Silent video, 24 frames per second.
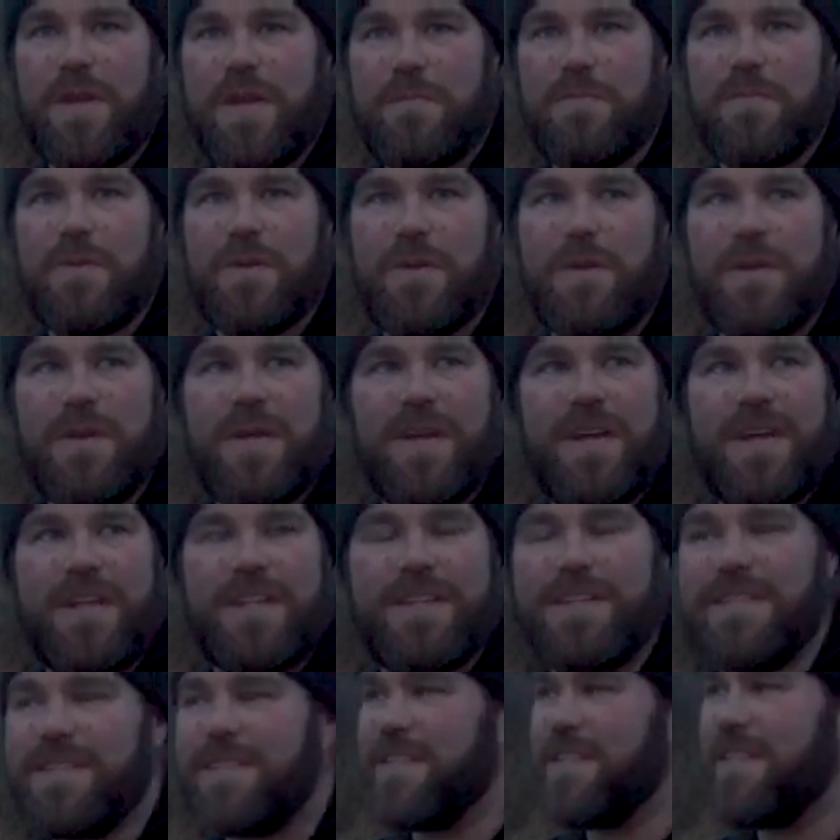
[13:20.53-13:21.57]
people,
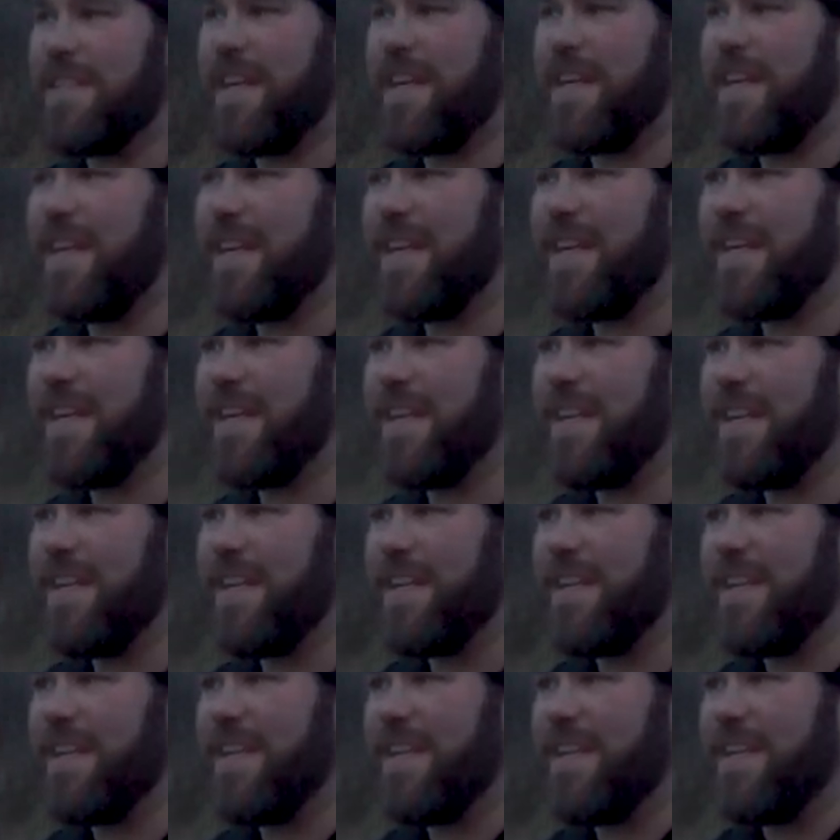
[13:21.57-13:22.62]
and uh,
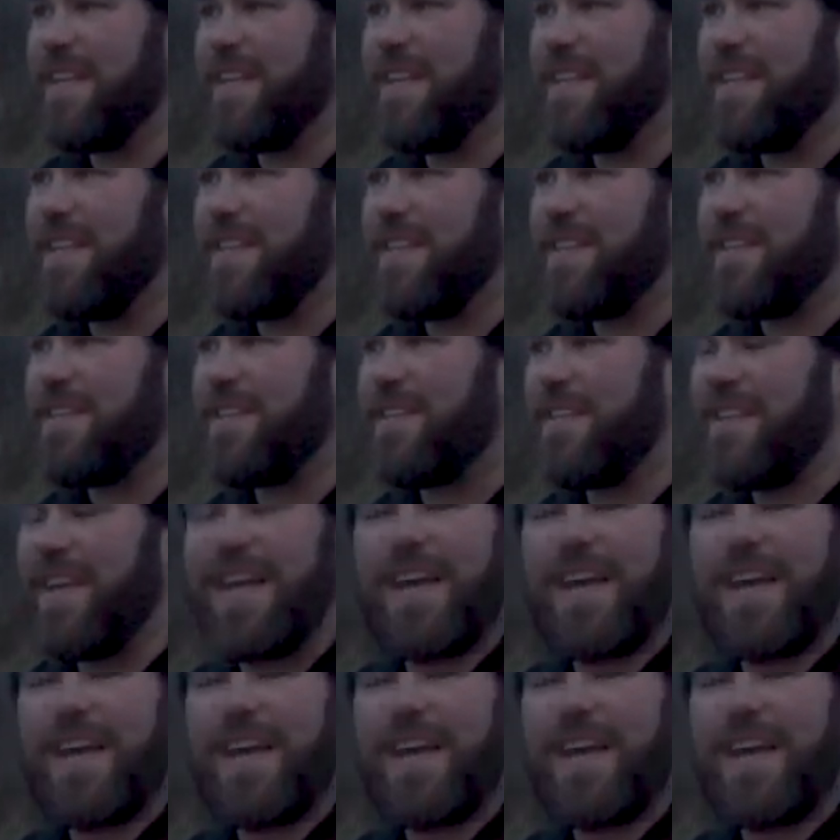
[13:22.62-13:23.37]
so